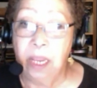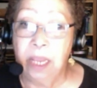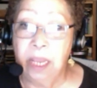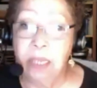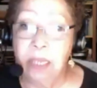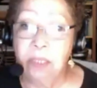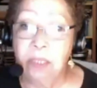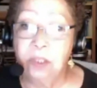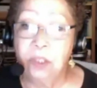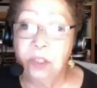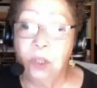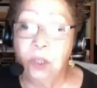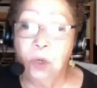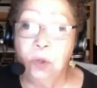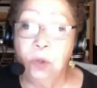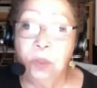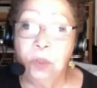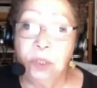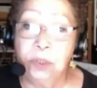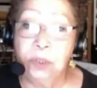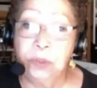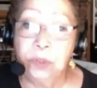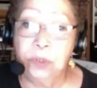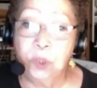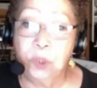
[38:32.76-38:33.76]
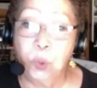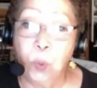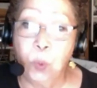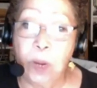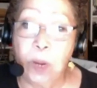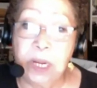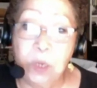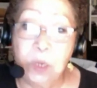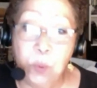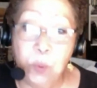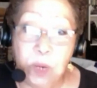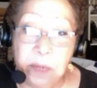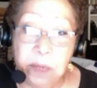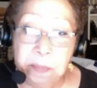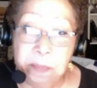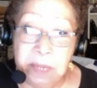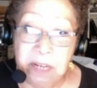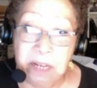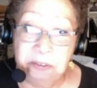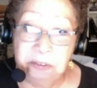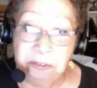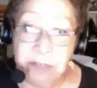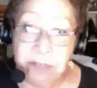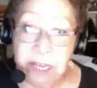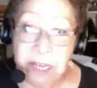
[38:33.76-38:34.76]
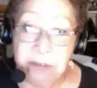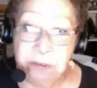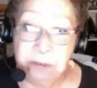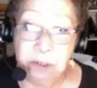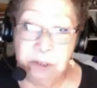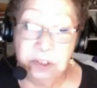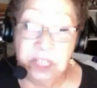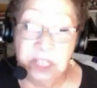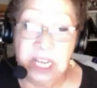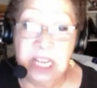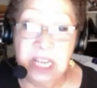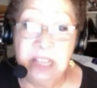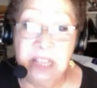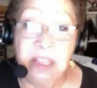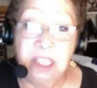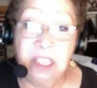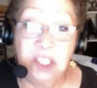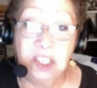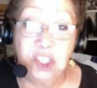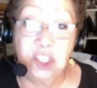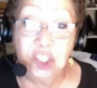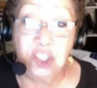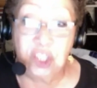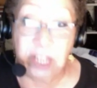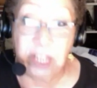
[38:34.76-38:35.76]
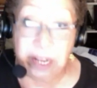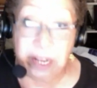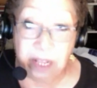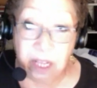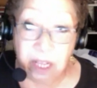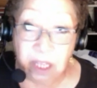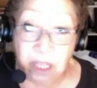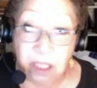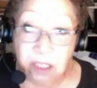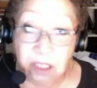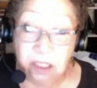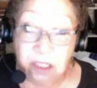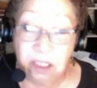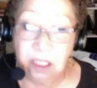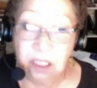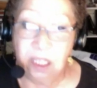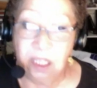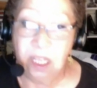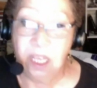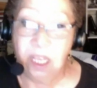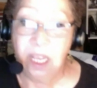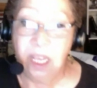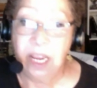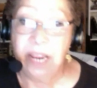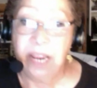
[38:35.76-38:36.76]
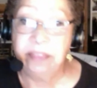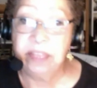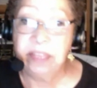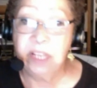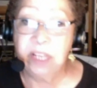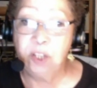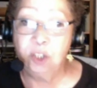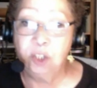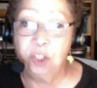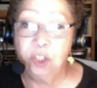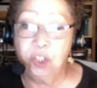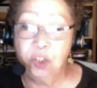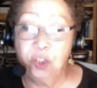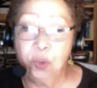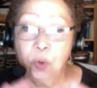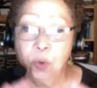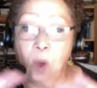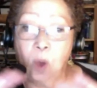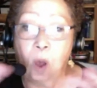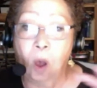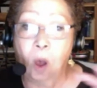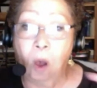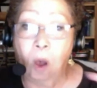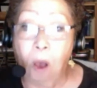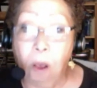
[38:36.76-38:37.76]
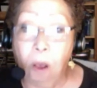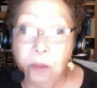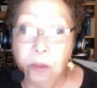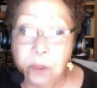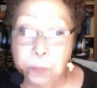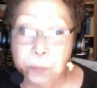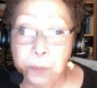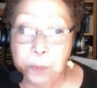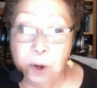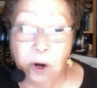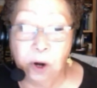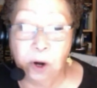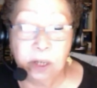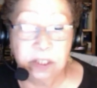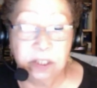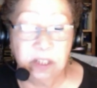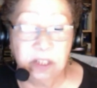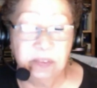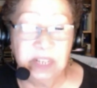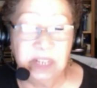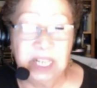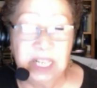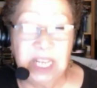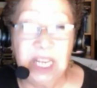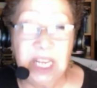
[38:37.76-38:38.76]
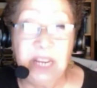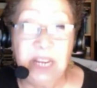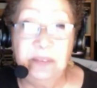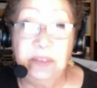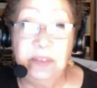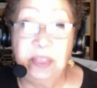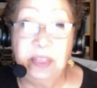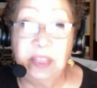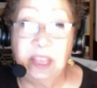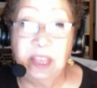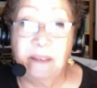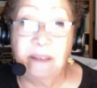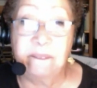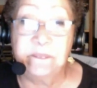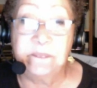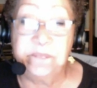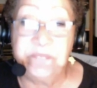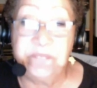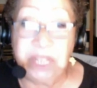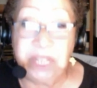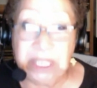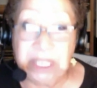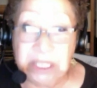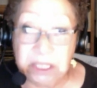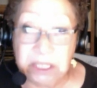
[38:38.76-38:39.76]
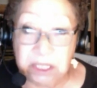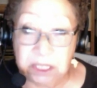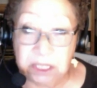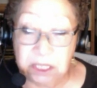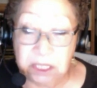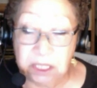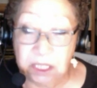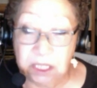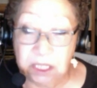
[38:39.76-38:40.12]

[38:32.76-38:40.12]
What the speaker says: And so there's 21 meat flavors in the shell, and then you stew all the parts of it, even the feet.